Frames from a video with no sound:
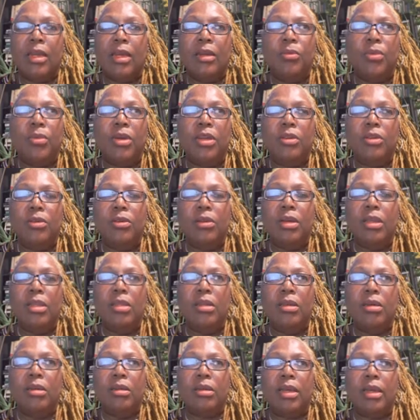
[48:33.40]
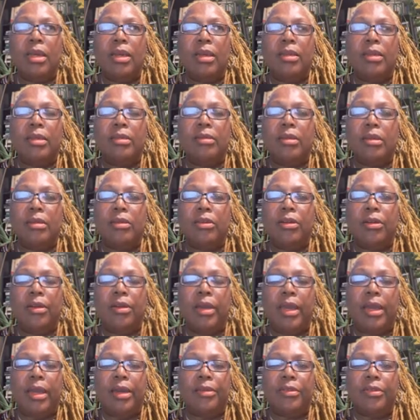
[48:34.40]
well you could look in your
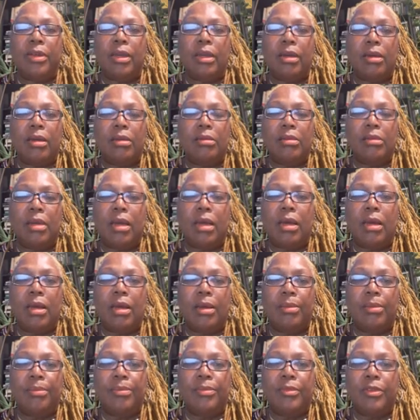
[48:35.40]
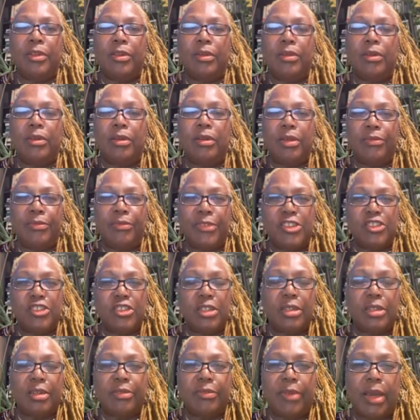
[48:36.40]
area um you're in
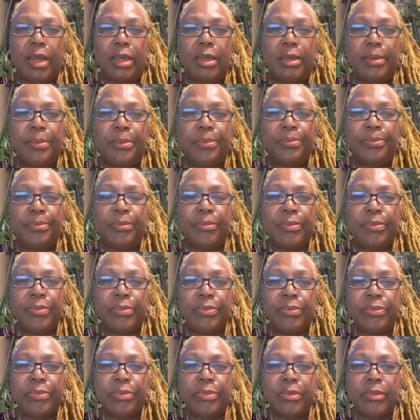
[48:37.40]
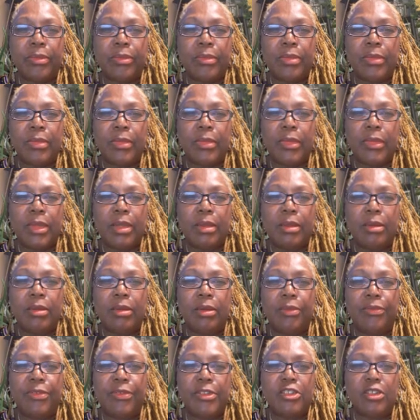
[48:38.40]
virginia right
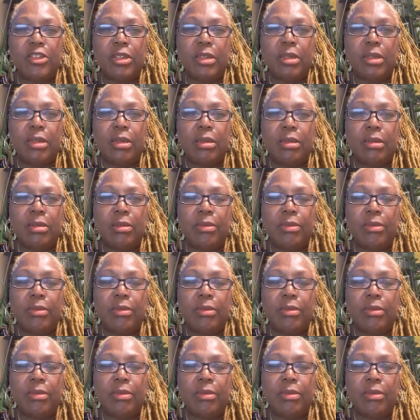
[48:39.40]
Virginia, Virginia? but um,